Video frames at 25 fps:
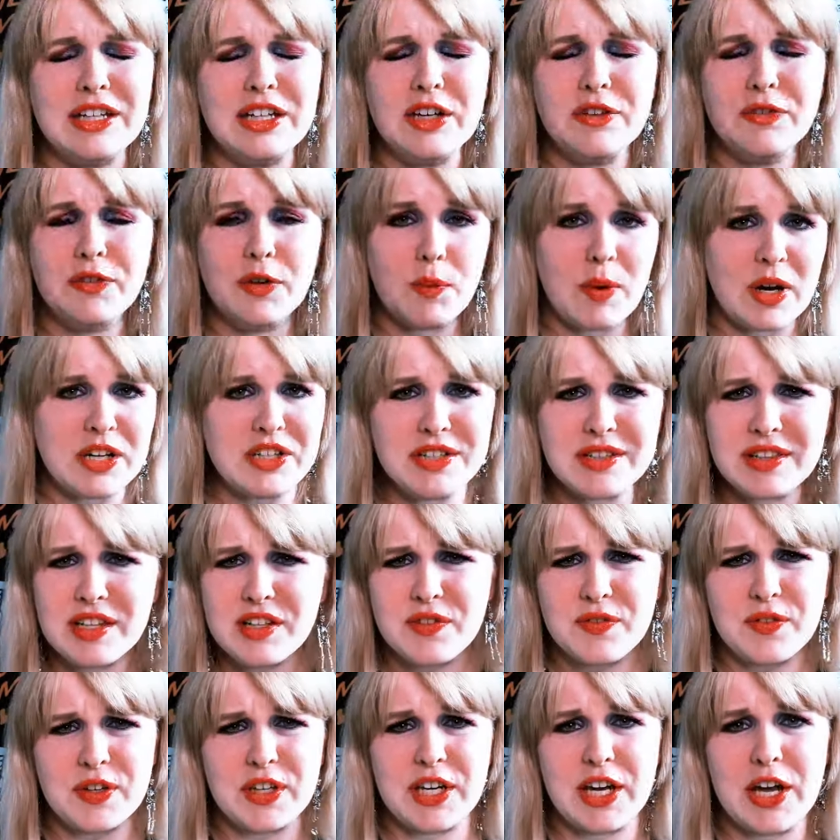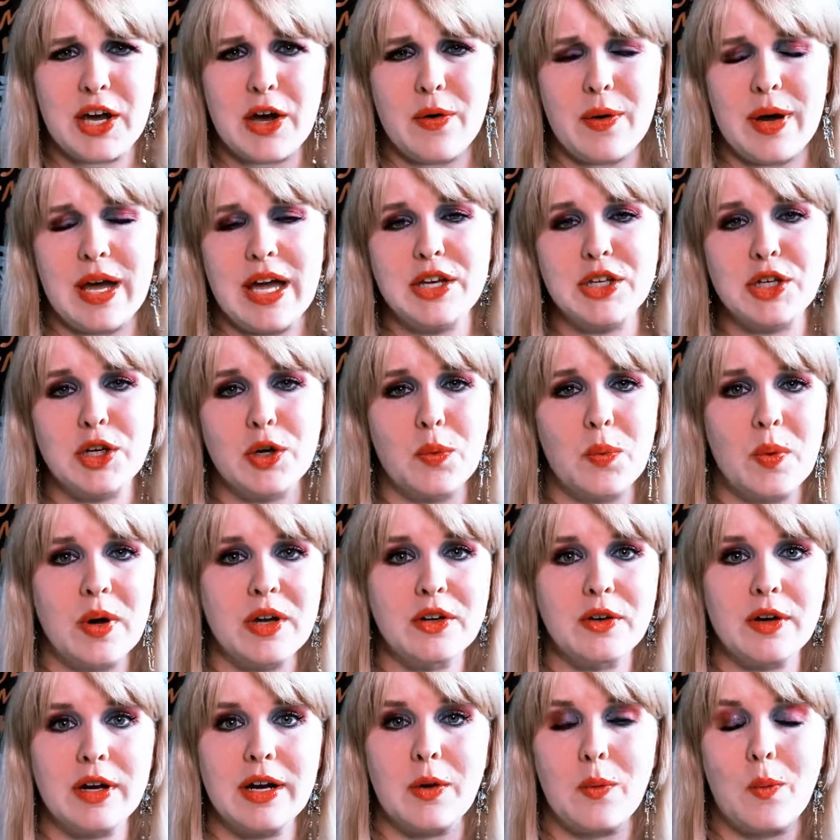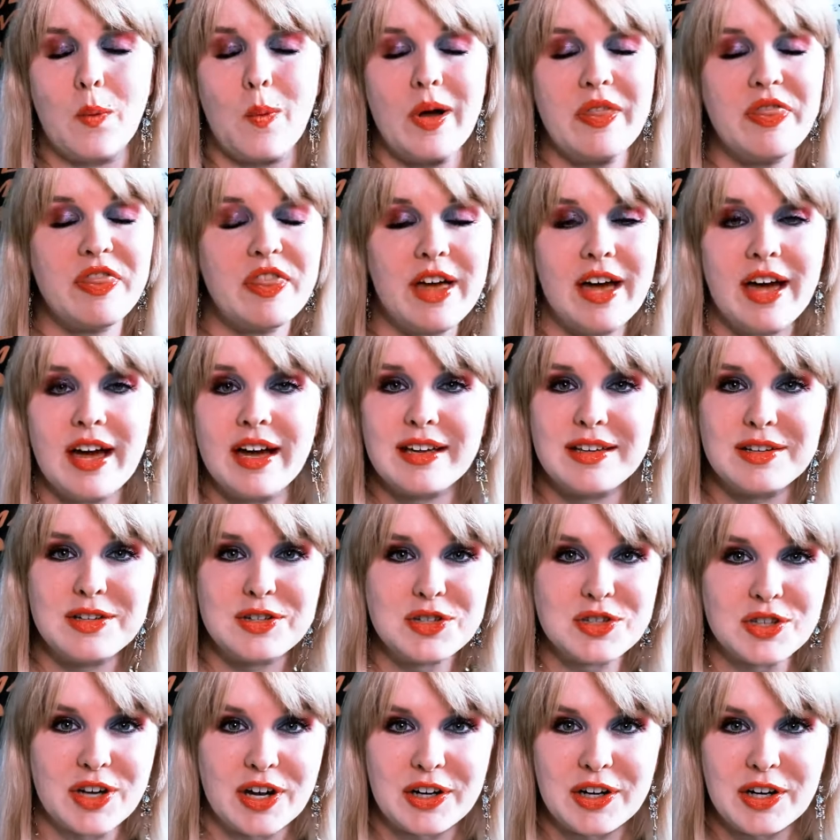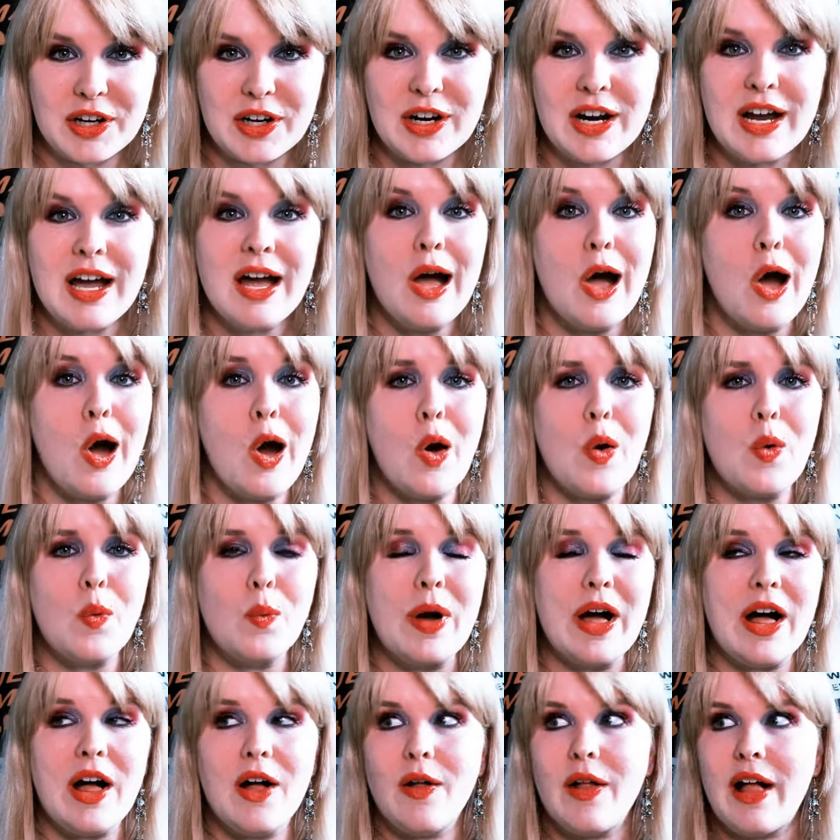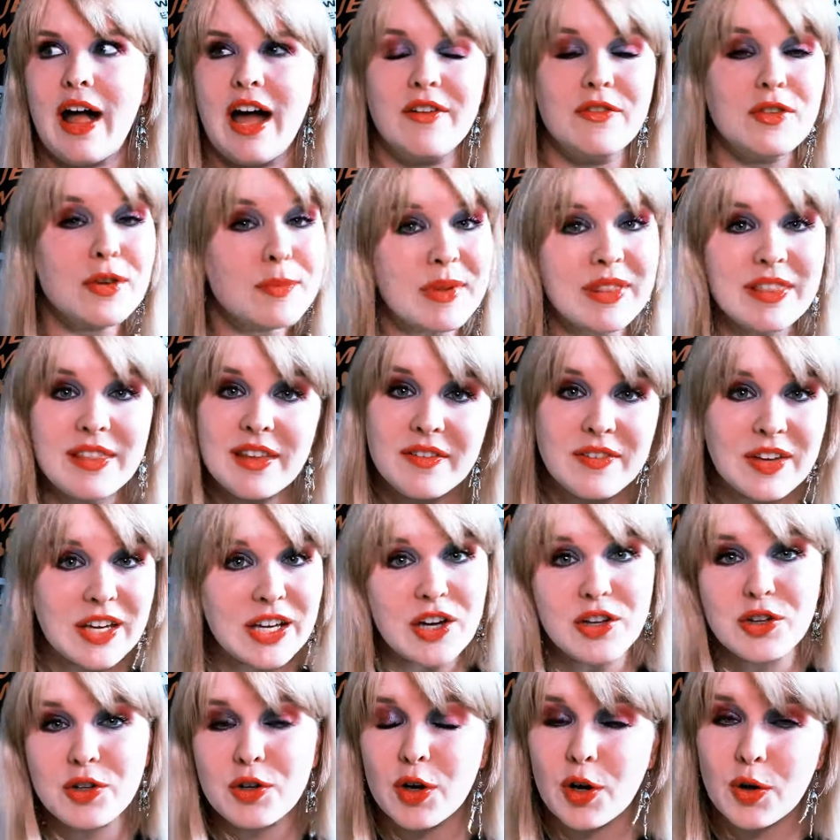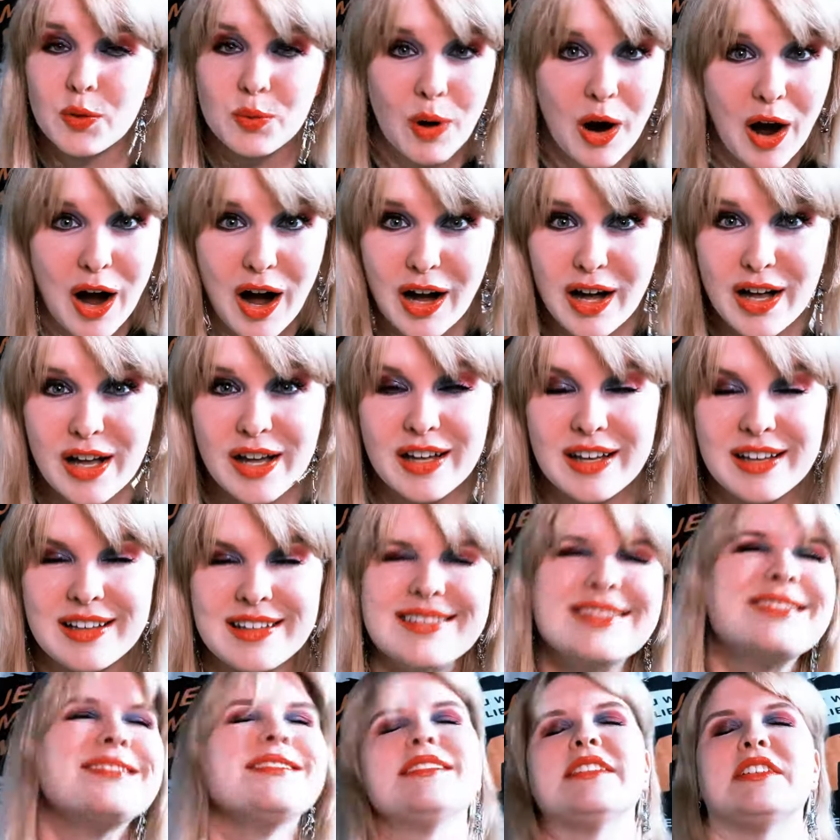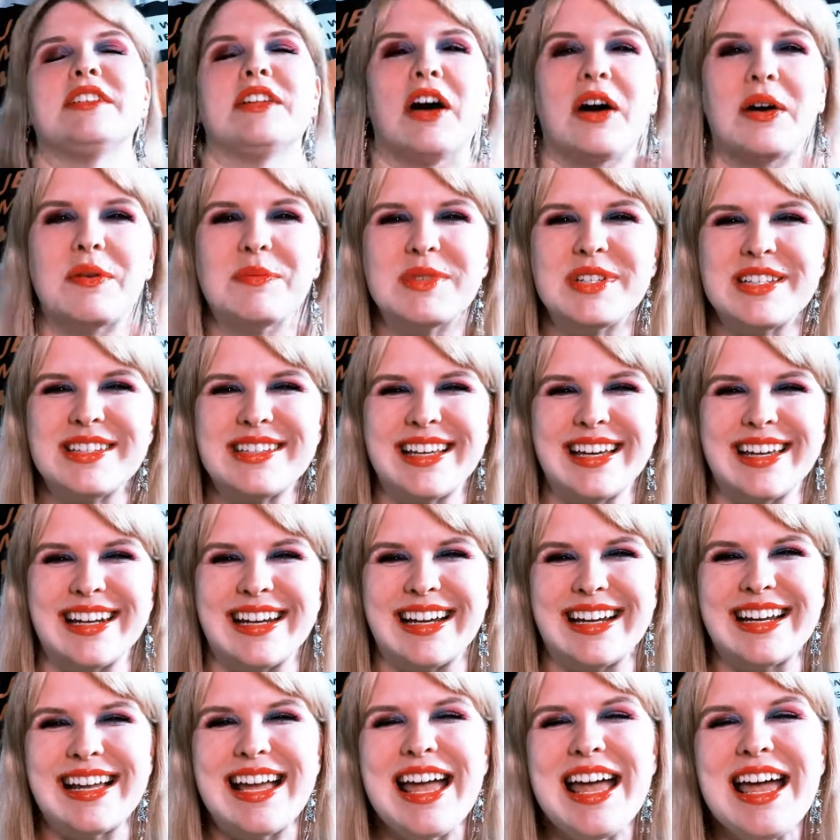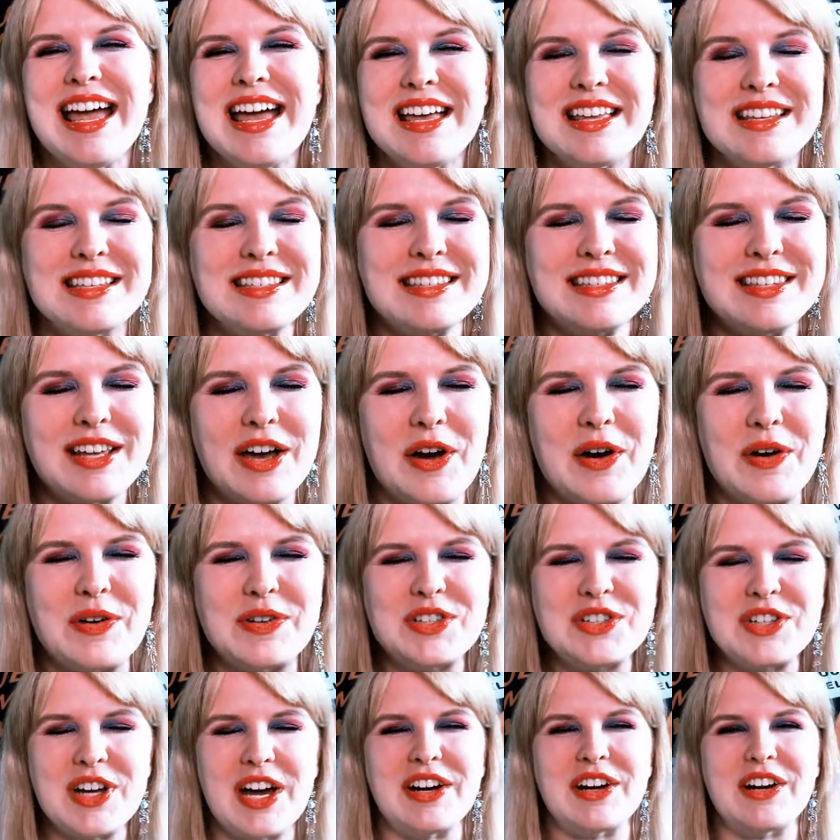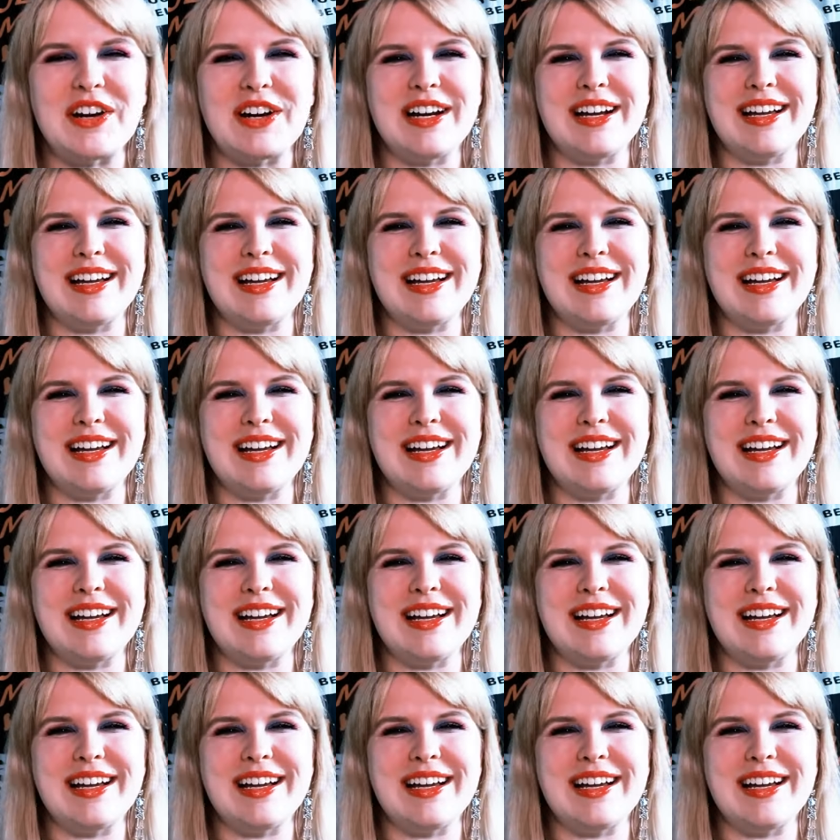if you're watching this video and you're wondering what the heck is Shudder, well, have you been living under a rock? No, I'm just kidding. So Shudder